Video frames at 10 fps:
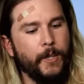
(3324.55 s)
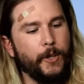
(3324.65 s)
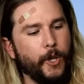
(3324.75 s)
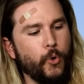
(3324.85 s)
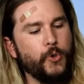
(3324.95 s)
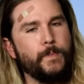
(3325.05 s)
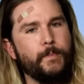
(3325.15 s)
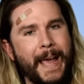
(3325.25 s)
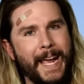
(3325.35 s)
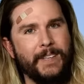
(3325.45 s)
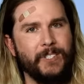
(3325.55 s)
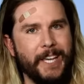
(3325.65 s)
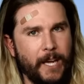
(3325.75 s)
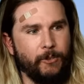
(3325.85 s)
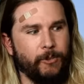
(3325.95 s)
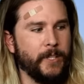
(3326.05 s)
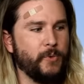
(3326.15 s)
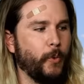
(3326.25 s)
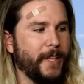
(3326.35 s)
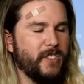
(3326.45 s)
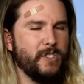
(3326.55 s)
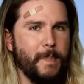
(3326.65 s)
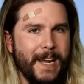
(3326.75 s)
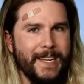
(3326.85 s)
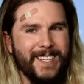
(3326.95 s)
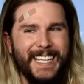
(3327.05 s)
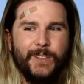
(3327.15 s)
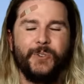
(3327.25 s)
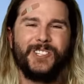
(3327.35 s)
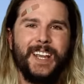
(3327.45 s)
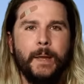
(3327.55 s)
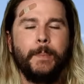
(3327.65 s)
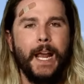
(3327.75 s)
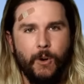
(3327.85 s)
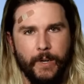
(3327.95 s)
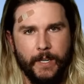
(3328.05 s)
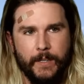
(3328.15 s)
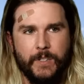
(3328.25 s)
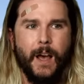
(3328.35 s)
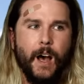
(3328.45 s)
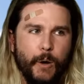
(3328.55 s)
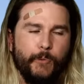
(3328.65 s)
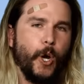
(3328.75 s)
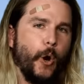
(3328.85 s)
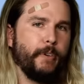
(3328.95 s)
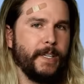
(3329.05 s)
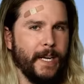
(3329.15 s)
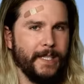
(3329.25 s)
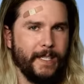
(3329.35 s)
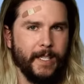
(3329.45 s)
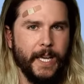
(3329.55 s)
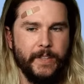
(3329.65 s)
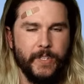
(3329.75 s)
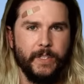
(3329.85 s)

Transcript: those mass gatherings with spikes in those same areas of COVID 19 cases.